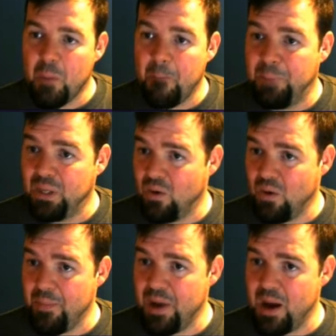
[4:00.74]
blow
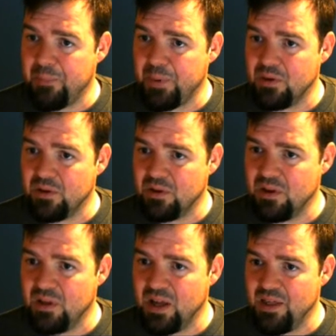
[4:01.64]
him up.
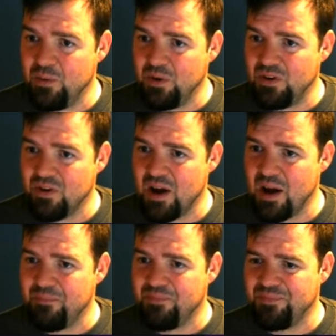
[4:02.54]
And then we
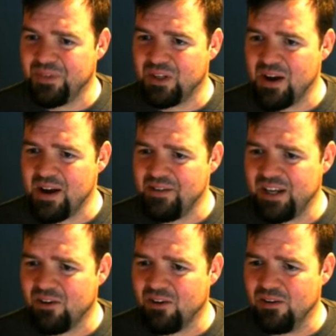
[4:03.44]
drop Gravity
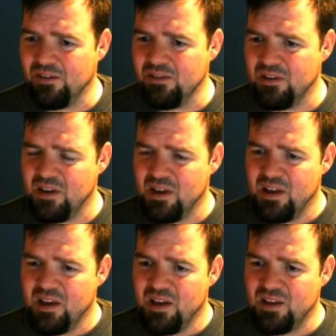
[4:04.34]
Girl,
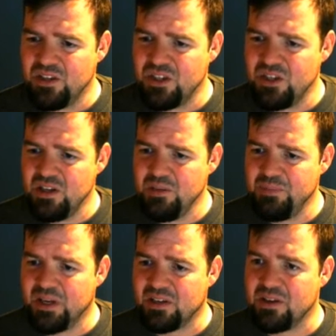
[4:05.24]
and she
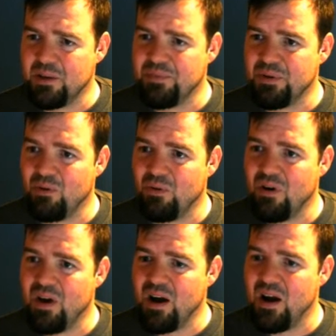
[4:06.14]
picks up the
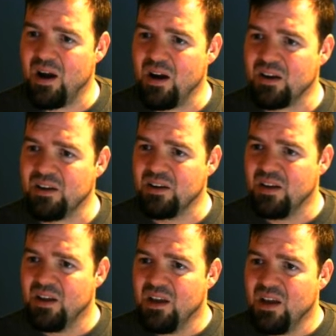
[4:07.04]
rock,
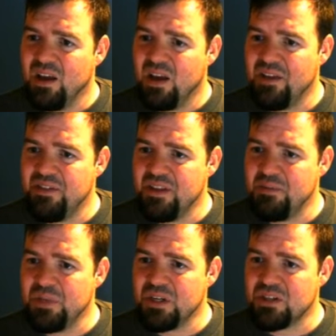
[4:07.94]
and
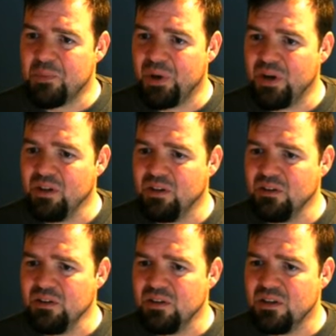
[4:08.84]
then Mr.
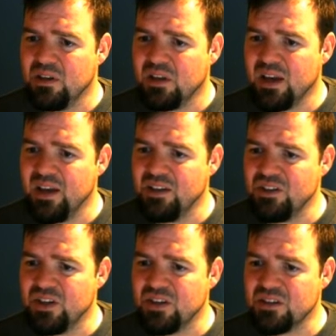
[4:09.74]
Pull can
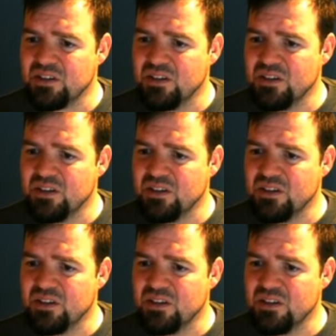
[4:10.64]
just